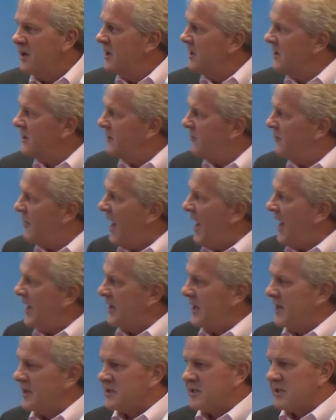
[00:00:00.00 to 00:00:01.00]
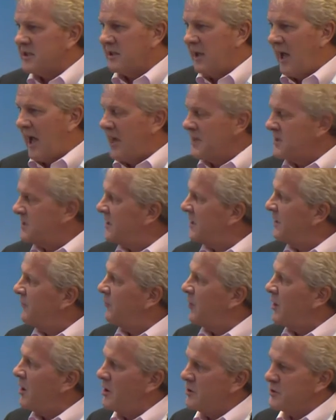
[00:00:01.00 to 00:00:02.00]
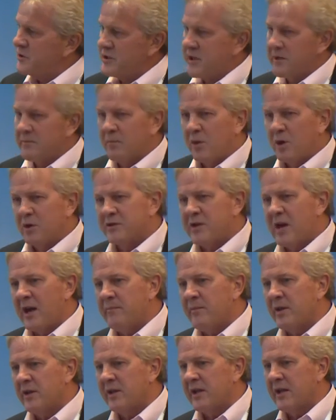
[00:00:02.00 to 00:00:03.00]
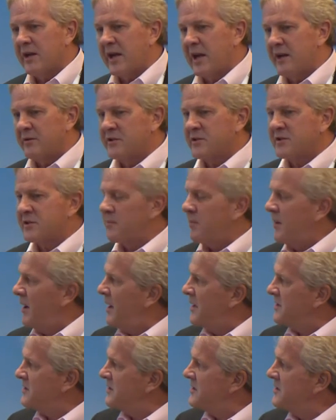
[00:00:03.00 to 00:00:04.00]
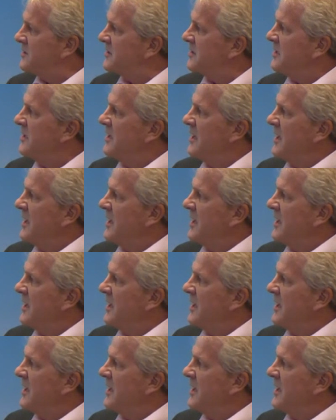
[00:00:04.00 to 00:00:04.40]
Nevada is classic for hosting multi-million ounce deposits.